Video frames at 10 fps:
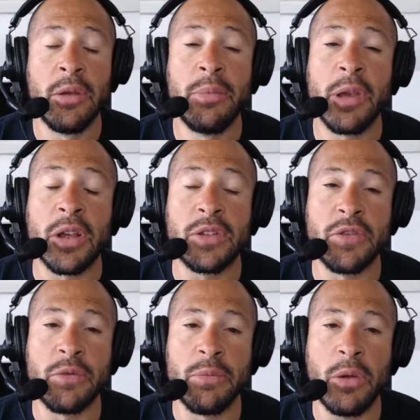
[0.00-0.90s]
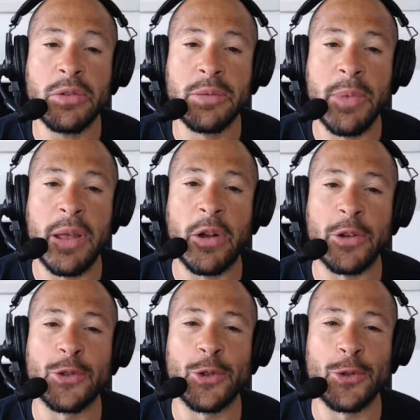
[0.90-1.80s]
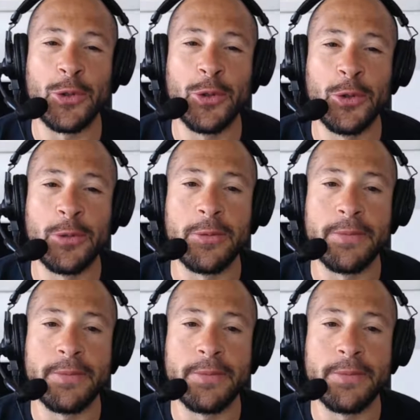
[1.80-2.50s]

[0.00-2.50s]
Because for most men also too,